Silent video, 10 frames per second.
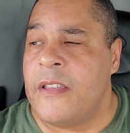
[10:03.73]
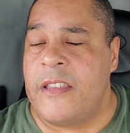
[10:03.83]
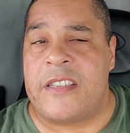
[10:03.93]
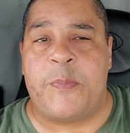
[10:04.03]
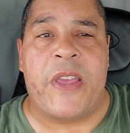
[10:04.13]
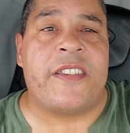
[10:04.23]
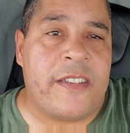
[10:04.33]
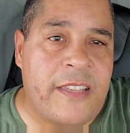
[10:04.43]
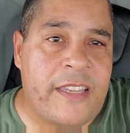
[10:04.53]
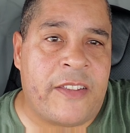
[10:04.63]

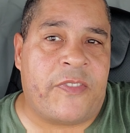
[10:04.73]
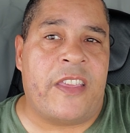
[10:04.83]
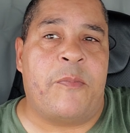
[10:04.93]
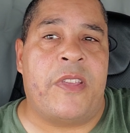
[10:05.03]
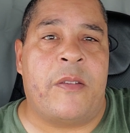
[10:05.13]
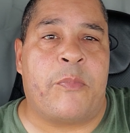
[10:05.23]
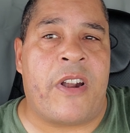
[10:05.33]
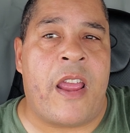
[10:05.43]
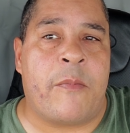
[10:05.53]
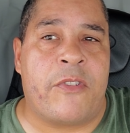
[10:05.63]
especially if they've been in
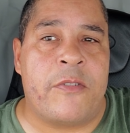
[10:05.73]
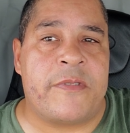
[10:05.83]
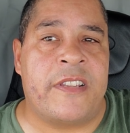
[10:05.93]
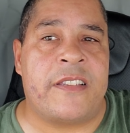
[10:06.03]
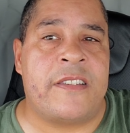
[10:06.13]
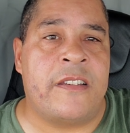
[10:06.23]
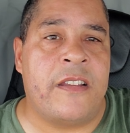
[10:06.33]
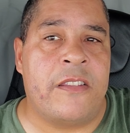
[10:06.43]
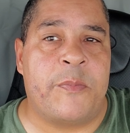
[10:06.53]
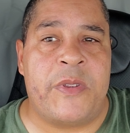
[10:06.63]
prime groups listening
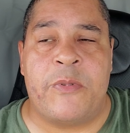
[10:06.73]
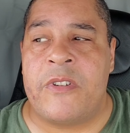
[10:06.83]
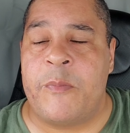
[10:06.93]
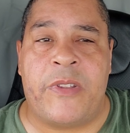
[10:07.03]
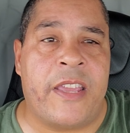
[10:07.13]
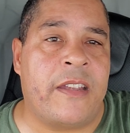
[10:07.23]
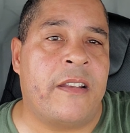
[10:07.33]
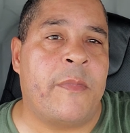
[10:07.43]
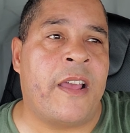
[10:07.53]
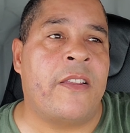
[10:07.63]
to other people
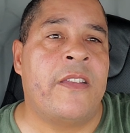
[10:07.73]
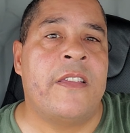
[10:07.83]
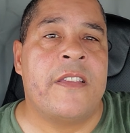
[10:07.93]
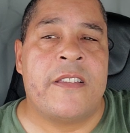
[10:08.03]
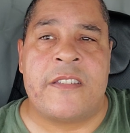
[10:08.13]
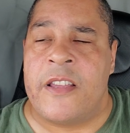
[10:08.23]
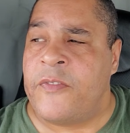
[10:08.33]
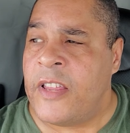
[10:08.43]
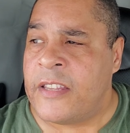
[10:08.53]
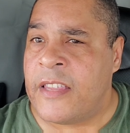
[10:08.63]
complaining about
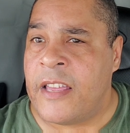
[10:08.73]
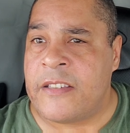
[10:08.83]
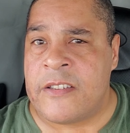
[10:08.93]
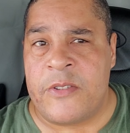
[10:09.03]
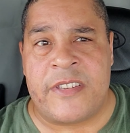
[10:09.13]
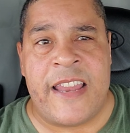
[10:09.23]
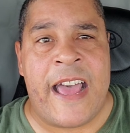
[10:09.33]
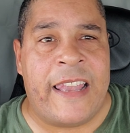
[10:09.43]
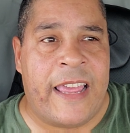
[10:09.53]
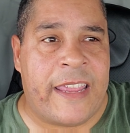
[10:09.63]
stuff like that. So it's
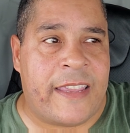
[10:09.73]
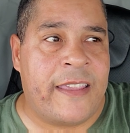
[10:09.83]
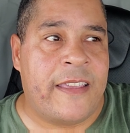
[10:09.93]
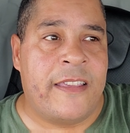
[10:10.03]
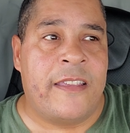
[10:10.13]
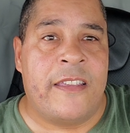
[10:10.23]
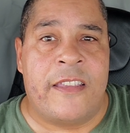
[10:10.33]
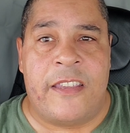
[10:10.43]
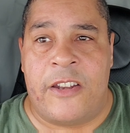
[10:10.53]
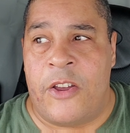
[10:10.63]
not like,
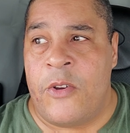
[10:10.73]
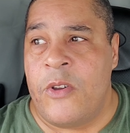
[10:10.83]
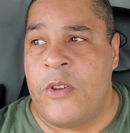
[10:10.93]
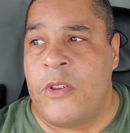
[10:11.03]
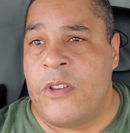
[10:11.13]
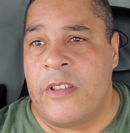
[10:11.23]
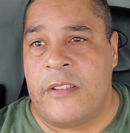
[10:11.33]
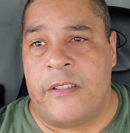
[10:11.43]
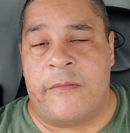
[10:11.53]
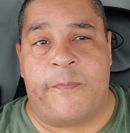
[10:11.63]
you know,
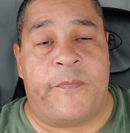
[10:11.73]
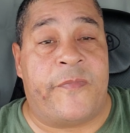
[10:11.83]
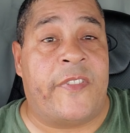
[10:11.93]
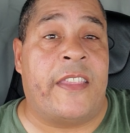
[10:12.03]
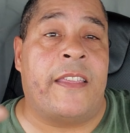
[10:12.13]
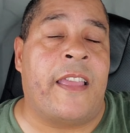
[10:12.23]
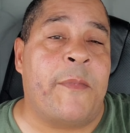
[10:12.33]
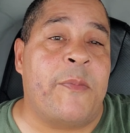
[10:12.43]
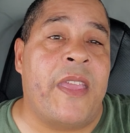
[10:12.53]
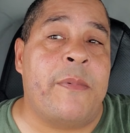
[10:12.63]
I
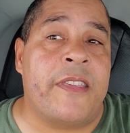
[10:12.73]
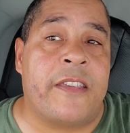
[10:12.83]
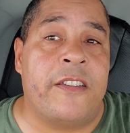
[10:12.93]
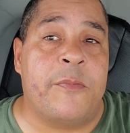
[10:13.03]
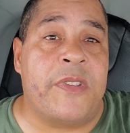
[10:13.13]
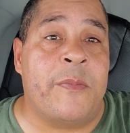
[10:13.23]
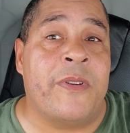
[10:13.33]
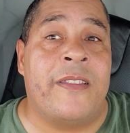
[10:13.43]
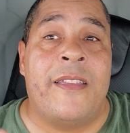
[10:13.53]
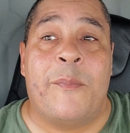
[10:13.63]
mean, maybe it could be,
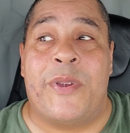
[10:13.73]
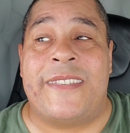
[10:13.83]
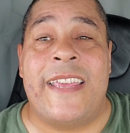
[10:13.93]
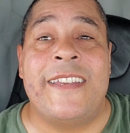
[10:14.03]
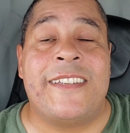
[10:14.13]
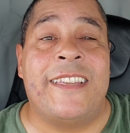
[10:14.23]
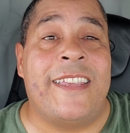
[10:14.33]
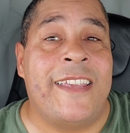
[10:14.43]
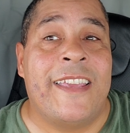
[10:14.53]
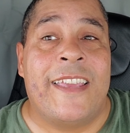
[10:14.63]
but
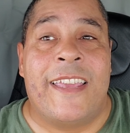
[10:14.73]
potentially,